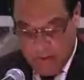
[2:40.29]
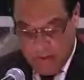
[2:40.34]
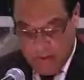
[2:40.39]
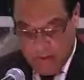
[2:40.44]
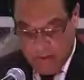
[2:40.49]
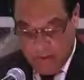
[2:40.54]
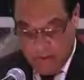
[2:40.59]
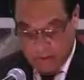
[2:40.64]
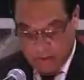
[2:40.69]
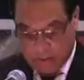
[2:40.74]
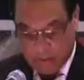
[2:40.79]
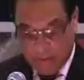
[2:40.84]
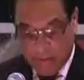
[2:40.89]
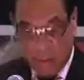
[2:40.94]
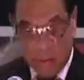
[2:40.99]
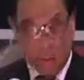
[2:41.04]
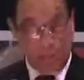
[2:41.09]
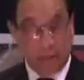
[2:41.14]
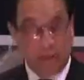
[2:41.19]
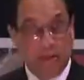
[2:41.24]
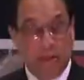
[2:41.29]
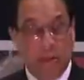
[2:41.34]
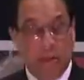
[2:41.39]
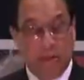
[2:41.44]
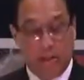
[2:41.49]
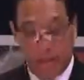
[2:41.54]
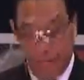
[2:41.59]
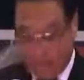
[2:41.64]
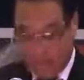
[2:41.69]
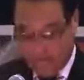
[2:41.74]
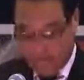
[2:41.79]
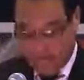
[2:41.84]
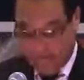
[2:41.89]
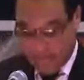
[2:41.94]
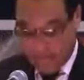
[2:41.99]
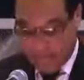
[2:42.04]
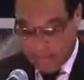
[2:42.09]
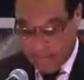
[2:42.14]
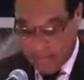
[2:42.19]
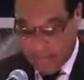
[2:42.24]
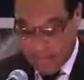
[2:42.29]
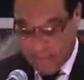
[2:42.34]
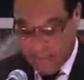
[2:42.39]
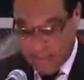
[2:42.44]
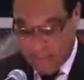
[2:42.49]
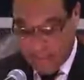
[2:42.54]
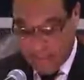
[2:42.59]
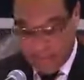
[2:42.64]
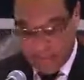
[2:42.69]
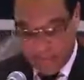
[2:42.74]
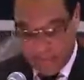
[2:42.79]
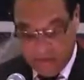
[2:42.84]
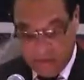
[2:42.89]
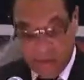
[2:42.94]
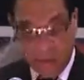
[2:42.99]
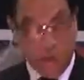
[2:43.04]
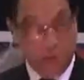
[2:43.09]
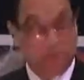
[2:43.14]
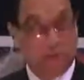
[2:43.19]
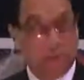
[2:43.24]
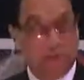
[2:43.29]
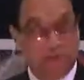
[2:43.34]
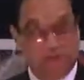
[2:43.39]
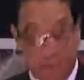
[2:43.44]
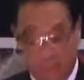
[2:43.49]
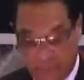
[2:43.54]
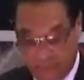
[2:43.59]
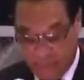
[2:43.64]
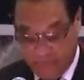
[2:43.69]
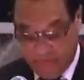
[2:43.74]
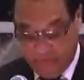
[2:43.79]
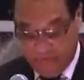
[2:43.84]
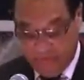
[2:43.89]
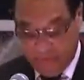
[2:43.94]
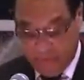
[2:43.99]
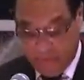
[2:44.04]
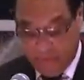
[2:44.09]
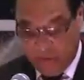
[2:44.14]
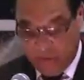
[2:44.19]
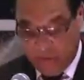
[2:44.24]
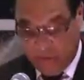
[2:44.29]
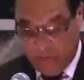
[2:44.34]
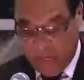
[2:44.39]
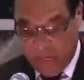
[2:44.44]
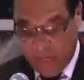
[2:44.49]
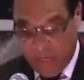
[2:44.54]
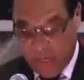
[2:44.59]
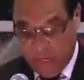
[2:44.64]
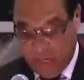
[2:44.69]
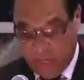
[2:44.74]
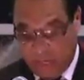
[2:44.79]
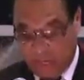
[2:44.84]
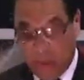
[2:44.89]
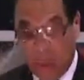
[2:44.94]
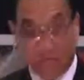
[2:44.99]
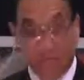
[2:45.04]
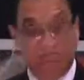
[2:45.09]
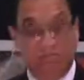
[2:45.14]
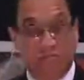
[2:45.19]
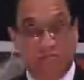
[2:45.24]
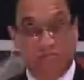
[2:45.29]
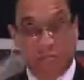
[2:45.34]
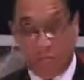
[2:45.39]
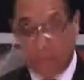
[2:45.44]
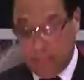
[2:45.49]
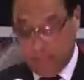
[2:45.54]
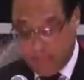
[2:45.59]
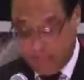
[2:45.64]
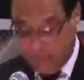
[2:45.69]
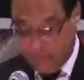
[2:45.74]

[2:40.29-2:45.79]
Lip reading: Bearing this in mind, I am therefore especially pleased to endorse the Chamber's Future of Cayman Economic Development